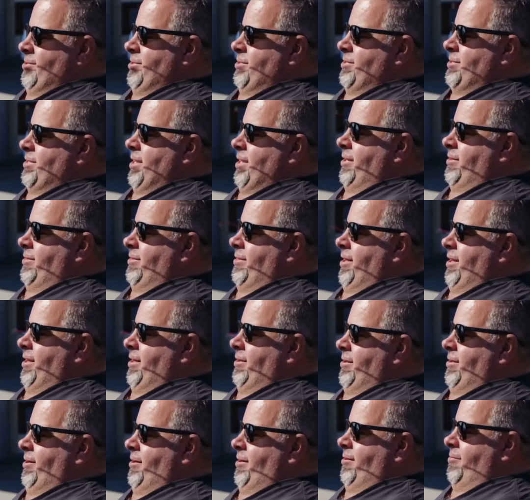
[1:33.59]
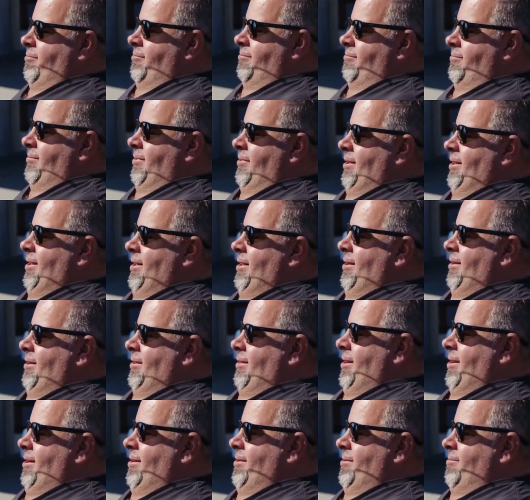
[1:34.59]
Liz lets him know that
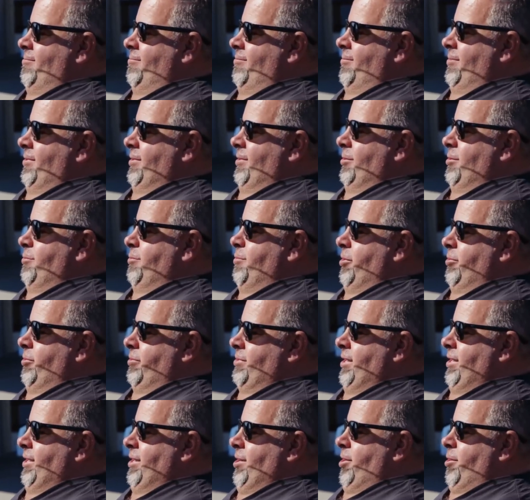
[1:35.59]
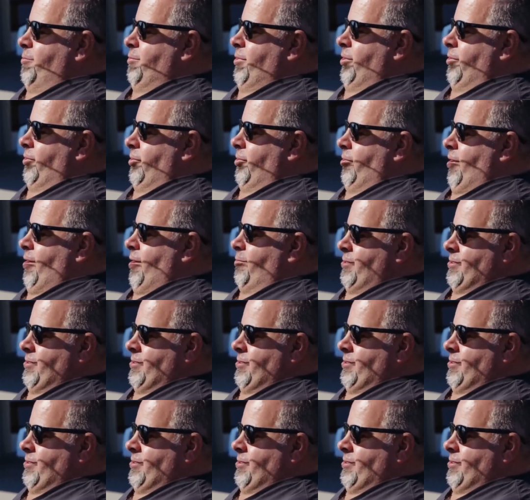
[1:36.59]
it's not okay, she asserts.